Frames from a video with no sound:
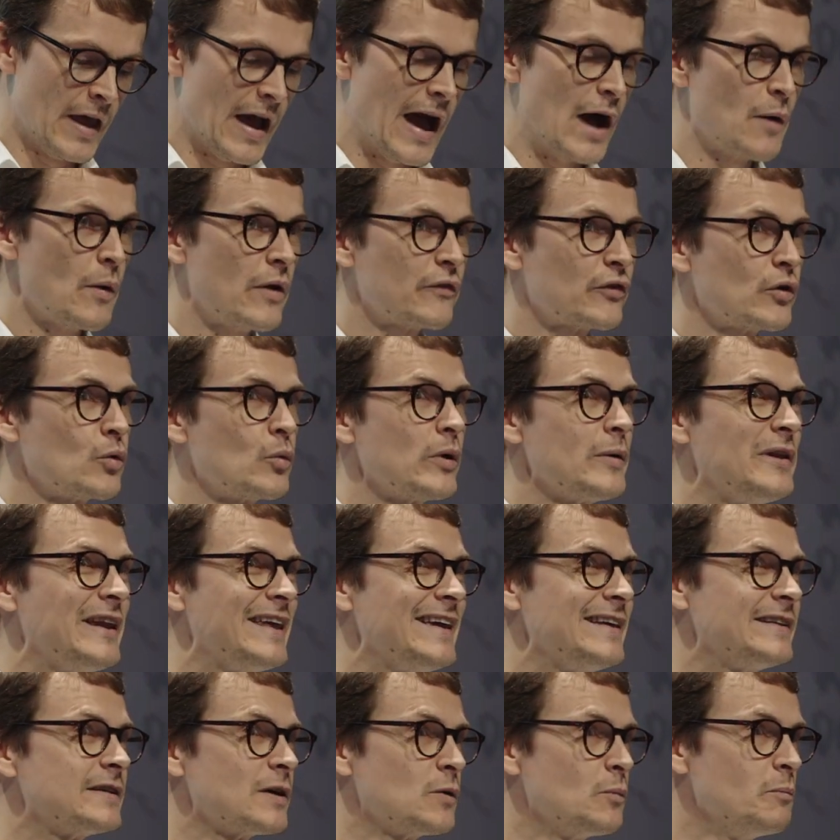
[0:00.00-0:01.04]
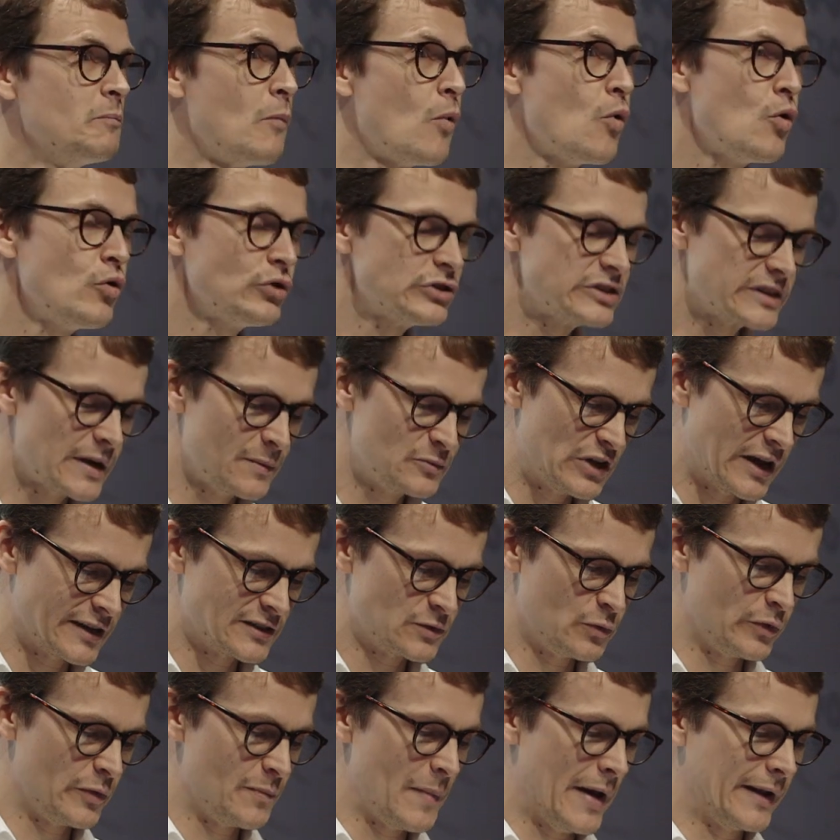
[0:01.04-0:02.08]
However, we need more
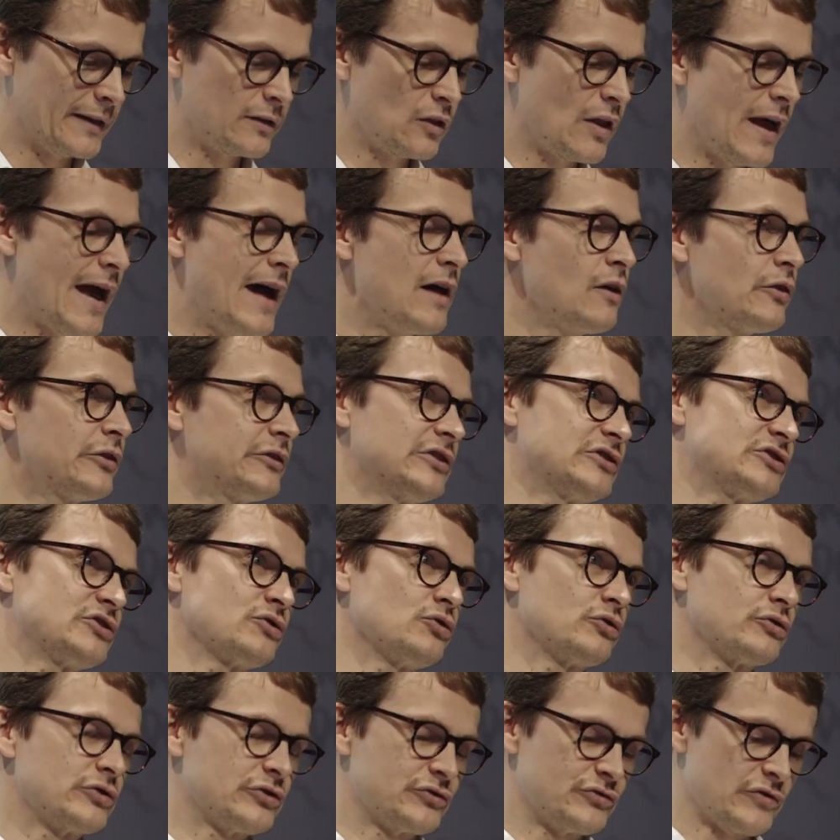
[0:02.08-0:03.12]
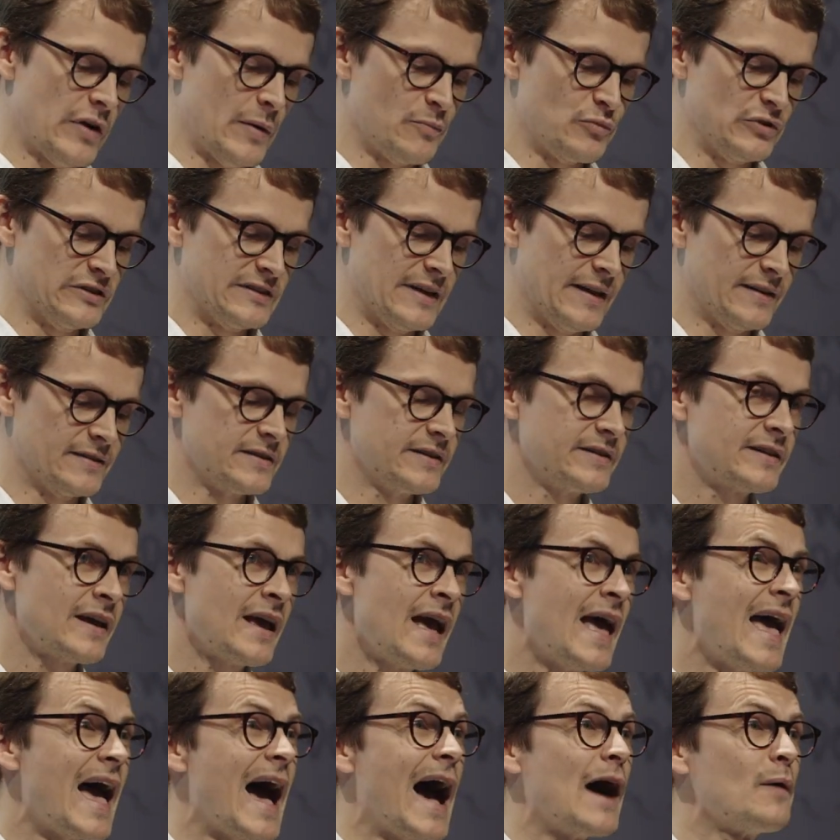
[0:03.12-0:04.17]
subjects with mental health disorders represented,
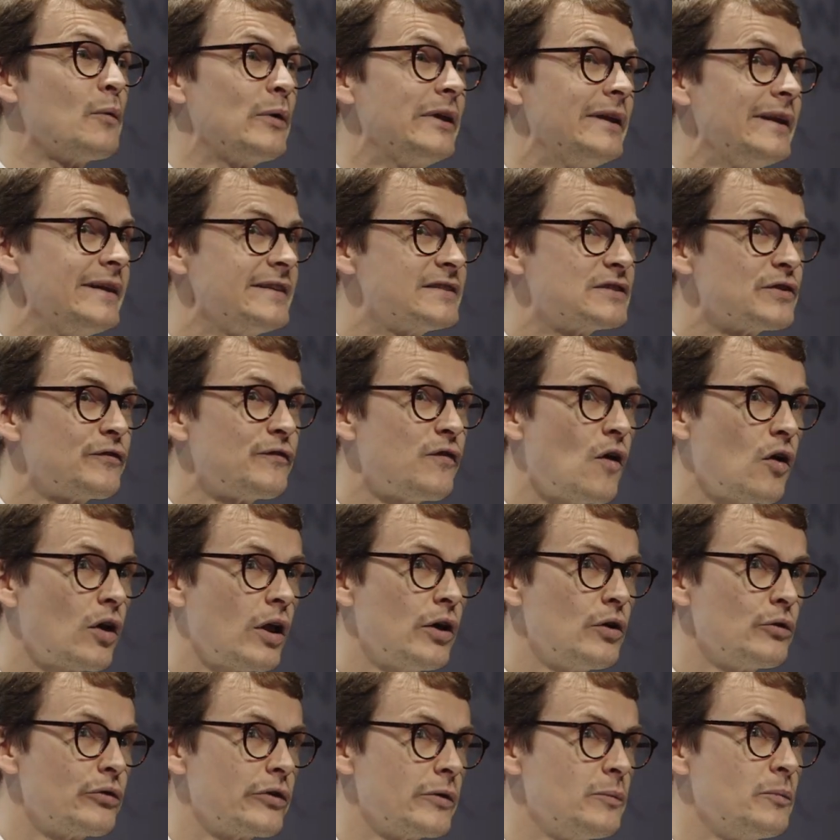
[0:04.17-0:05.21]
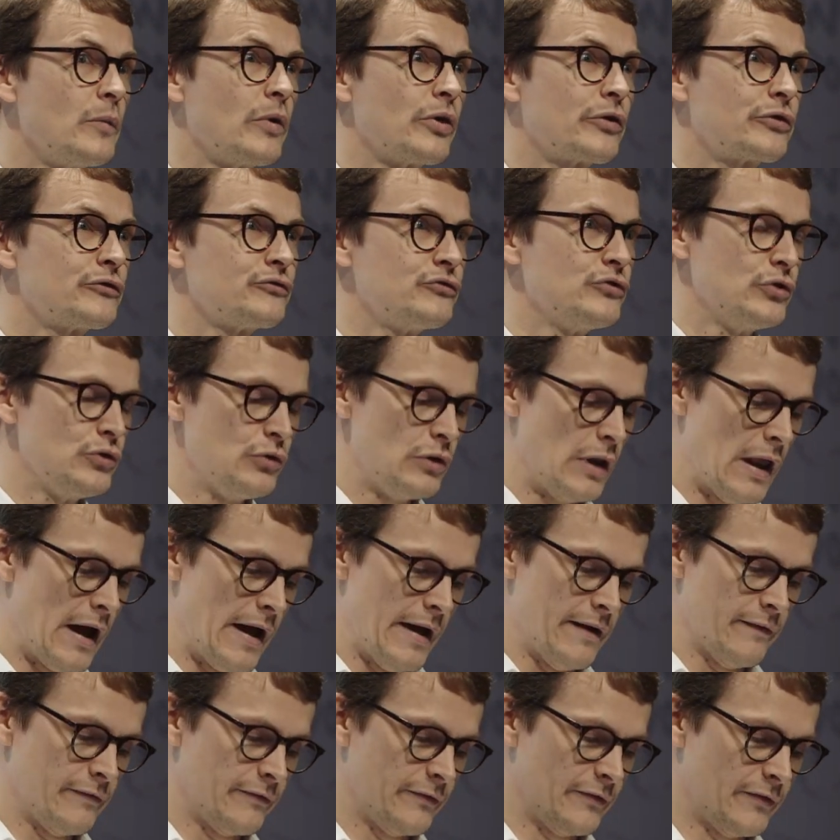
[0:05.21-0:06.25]
and we need to follow them through
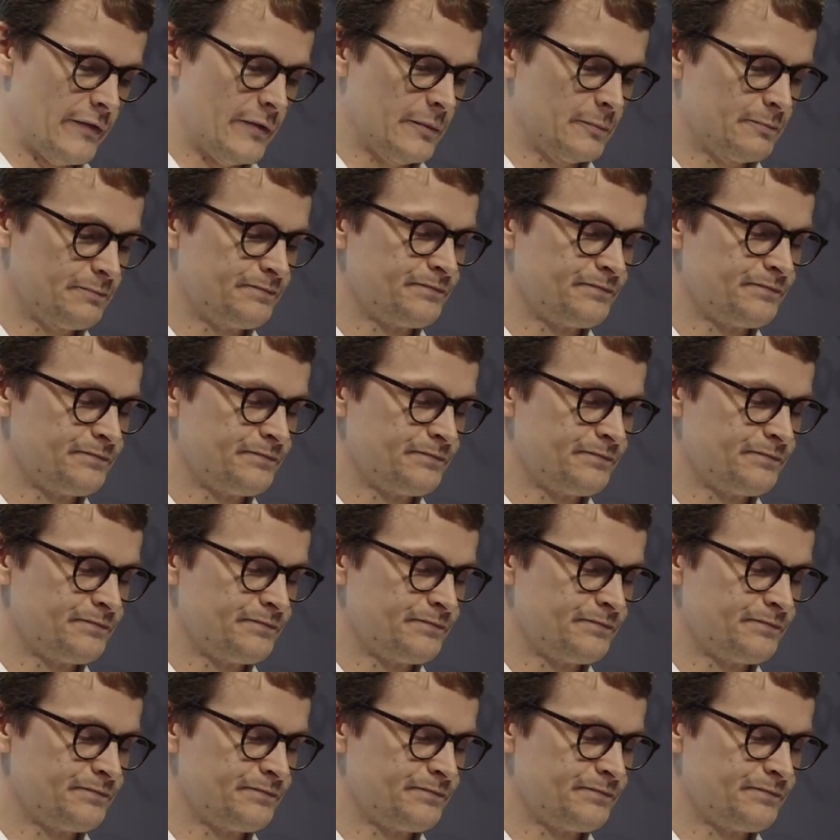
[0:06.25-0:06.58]
life.